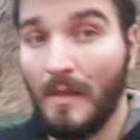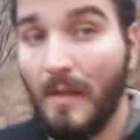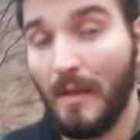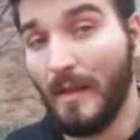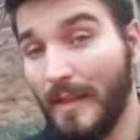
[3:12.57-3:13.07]

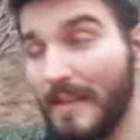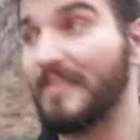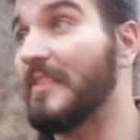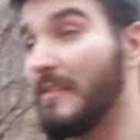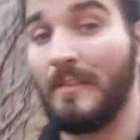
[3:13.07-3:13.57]
Alright, guys.
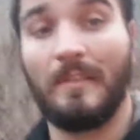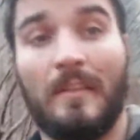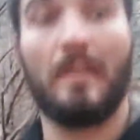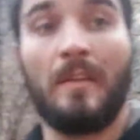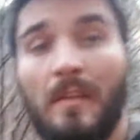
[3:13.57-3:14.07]

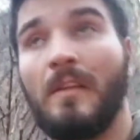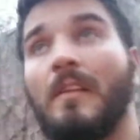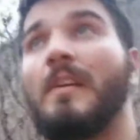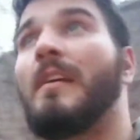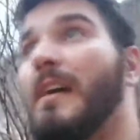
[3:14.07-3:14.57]

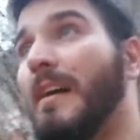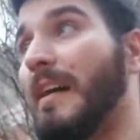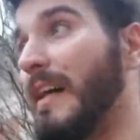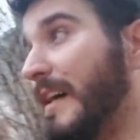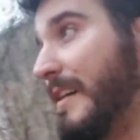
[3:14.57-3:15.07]

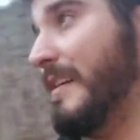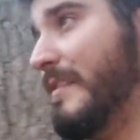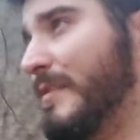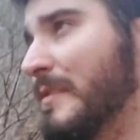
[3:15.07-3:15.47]
I have